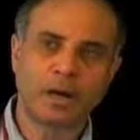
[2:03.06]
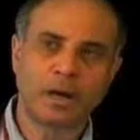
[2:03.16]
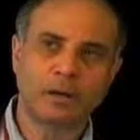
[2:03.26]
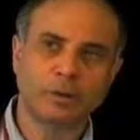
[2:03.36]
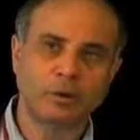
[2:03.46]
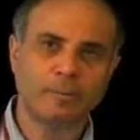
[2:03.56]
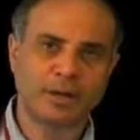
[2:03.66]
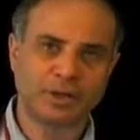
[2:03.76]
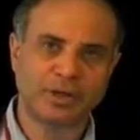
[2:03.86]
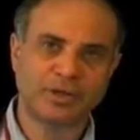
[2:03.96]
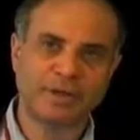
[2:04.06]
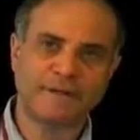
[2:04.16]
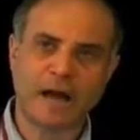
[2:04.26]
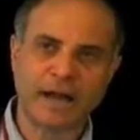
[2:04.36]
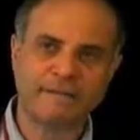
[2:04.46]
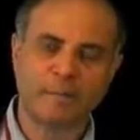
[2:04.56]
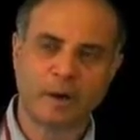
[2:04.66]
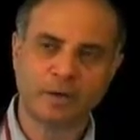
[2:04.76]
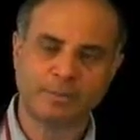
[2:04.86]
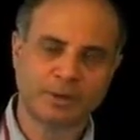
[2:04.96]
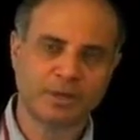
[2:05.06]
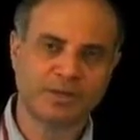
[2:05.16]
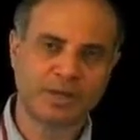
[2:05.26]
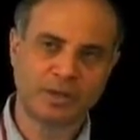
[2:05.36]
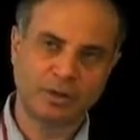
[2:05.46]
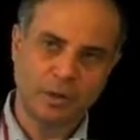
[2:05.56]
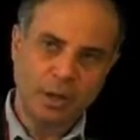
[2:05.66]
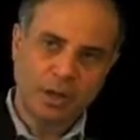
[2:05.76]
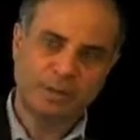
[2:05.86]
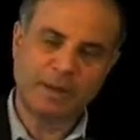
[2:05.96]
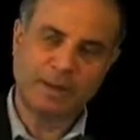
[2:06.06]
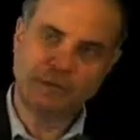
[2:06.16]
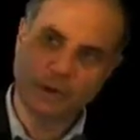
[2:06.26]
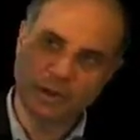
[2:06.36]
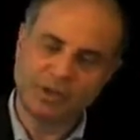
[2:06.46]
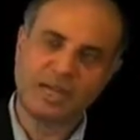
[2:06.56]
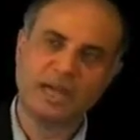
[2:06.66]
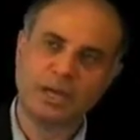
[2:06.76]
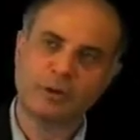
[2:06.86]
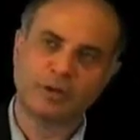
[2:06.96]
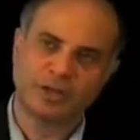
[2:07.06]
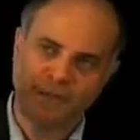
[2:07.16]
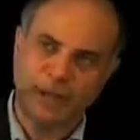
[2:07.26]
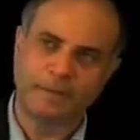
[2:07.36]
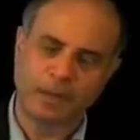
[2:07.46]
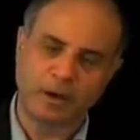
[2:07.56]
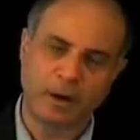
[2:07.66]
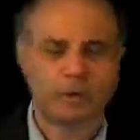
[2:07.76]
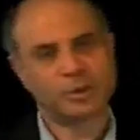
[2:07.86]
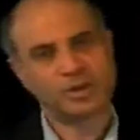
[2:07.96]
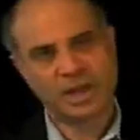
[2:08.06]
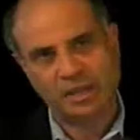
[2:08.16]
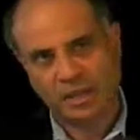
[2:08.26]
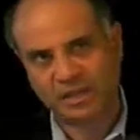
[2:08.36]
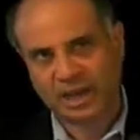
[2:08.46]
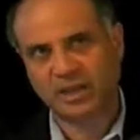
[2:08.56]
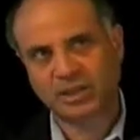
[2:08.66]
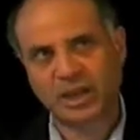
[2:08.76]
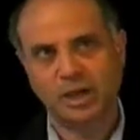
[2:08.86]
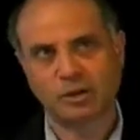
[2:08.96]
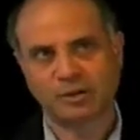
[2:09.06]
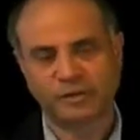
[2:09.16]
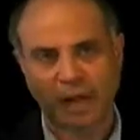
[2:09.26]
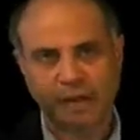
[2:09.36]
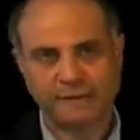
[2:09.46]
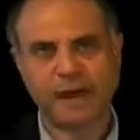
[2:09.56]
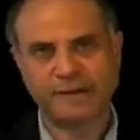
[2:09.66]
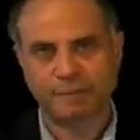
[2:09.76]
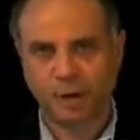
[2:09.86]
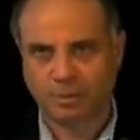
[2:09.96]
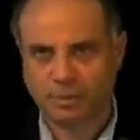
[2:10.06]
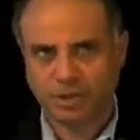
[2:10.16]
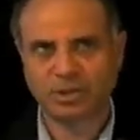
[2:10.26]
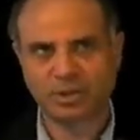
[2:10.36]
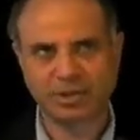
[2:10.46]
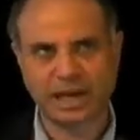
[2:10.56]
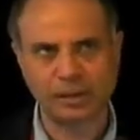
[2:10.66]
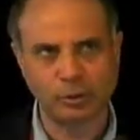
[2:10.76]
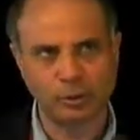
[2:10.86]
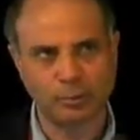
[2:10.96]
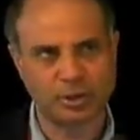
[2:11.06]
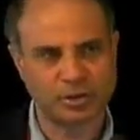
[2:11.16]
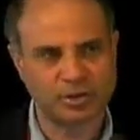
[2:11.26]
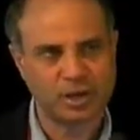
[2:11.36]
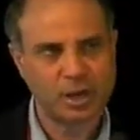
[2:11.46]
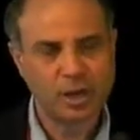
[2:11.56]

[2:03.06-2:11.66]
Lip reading: lunar missions and 5 Mars missions, that is, you spent the first 10 years developing the hardware set and the second 10 years flying 5 Mars missions and 10 lunar missions,